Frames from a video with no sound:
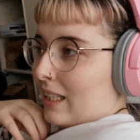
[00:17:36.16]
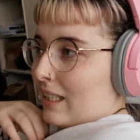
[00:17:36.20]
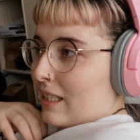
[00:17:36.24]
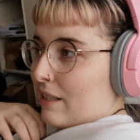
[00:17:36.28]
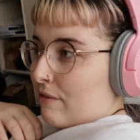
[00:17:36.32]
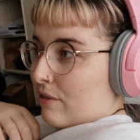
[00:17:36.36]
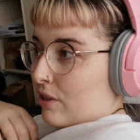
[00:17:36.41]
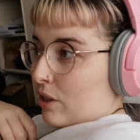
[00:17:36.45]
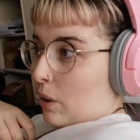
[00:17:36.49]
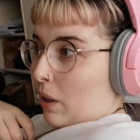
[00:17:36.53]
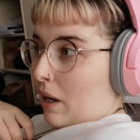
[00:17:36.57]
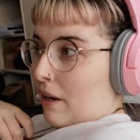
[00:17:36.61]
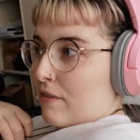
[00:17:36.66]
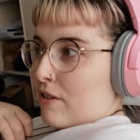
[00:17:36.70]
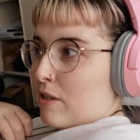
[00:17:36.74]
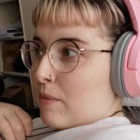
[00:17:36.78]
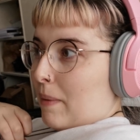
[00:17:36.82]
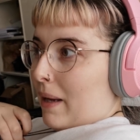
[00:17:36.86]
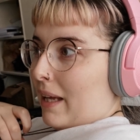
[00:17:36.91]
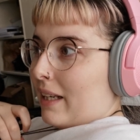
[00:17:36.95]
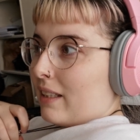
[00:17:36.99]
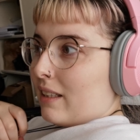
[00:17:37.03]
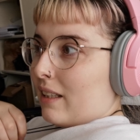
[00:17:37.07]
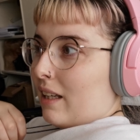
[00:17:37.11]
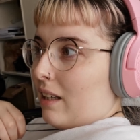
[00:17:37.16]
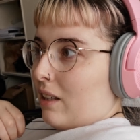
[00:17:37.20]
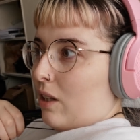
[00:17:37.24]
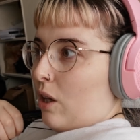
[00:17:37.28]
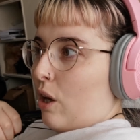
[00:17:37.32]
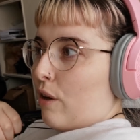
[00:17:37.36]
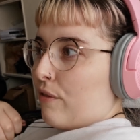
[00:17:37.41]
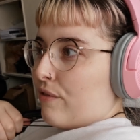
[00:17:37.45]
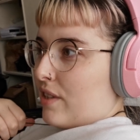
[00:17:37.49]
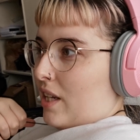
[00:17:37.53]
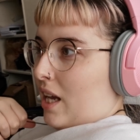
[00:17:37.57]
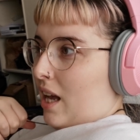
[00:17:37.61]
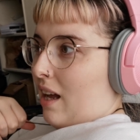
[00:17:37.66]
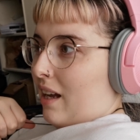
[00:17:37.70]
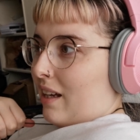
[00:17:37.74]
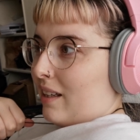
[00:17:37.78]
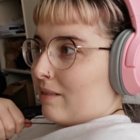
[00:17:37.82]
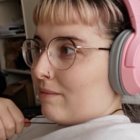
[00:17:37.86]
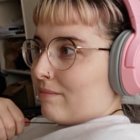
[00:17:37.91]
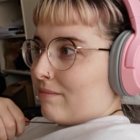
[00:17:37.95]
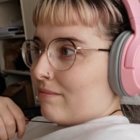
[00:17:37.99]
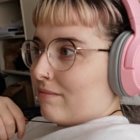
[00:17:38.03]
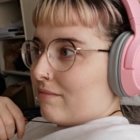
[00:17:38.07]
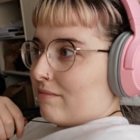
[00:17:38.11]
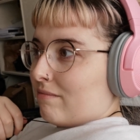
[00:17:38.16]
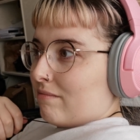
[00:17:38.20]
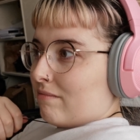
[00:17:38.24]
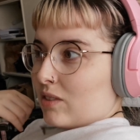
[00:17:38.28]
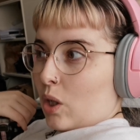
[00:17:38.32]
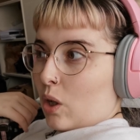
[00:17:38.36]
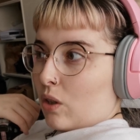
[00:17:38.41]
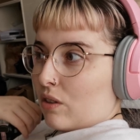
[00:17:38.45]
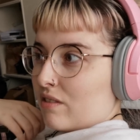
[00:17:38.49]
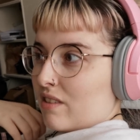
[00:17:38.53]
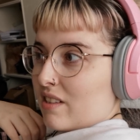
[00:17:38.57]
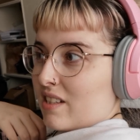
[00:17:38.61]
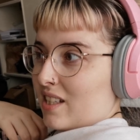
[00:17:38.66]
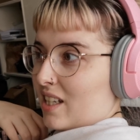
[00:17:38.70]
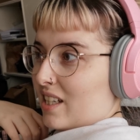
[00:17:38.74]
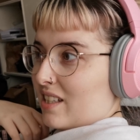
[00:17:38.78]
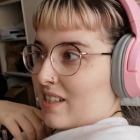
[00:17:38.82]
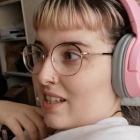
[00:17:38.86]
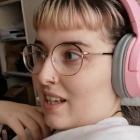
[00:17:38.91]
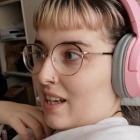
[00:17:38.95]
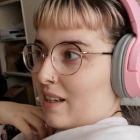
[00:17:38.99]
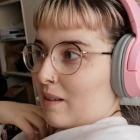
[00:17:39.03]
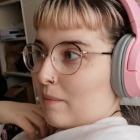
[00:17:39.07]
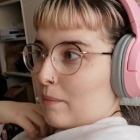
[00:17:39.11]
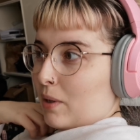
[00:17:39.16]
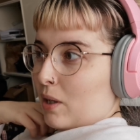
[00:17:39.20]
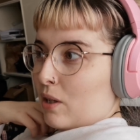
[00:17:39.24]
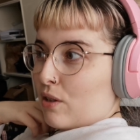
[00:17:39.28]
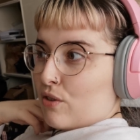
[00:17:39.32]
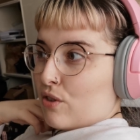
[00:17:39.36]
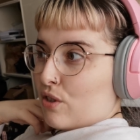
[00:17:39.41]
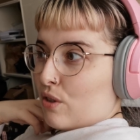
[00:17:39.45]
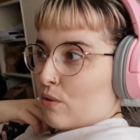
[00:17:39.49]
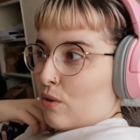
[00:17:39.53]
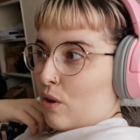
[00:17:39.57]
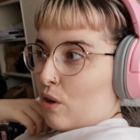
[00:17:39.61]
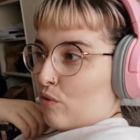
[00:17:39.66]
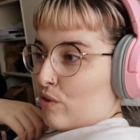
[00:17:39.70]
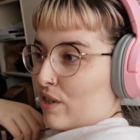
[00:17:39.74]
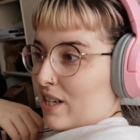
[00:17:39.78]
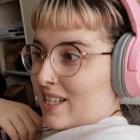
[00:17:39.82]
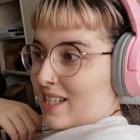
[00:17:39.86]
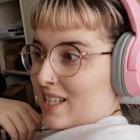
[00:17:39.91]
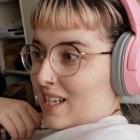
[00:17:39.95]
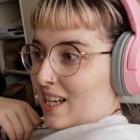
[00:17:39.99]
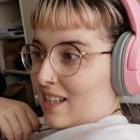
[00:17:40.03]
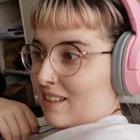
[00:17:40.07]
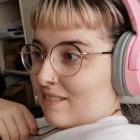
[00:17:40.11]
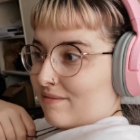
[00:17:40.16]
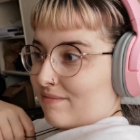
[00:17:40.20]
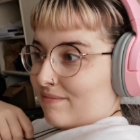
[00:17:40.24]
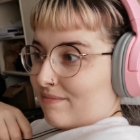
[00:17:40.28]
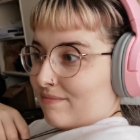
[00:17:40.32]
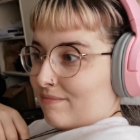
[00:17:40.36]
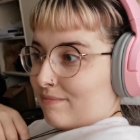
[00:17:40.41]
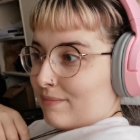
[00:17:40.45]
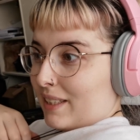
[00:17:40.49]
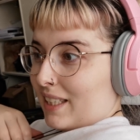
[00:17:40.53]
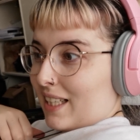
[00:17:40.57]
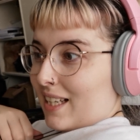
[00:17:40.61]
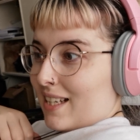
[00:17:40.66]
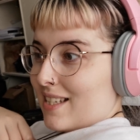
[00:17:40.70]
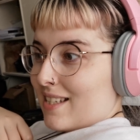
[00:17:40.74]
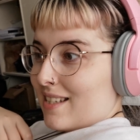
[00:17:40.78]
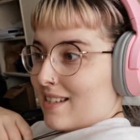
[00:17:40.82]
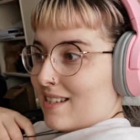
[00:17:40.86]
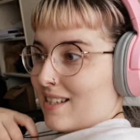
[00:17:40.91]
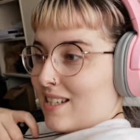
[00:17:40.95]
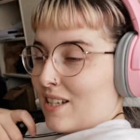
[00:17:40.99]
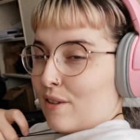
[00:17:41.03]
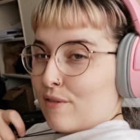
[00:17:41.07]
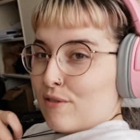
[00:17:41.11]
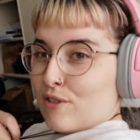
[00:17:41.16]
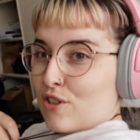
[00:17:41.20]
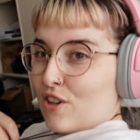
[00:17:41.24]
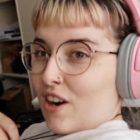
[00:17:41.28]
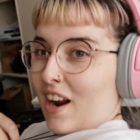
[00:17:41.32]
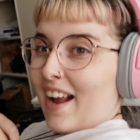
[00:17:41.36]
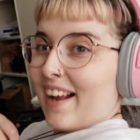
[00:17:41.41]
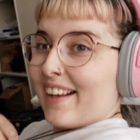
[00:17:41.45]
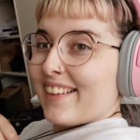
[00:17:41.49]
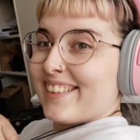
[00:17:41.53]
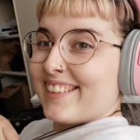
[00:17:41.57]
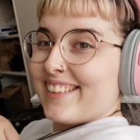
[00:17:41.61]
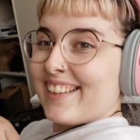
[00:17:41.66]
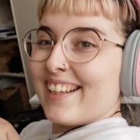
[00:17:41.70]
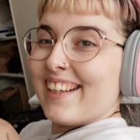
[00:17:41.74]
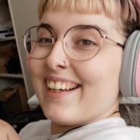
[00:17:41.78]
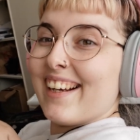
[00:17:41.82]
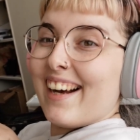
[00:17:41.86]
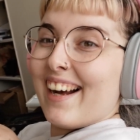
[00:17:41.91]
even though I've spent a lot of time not studying, but also not reading. Because of stress.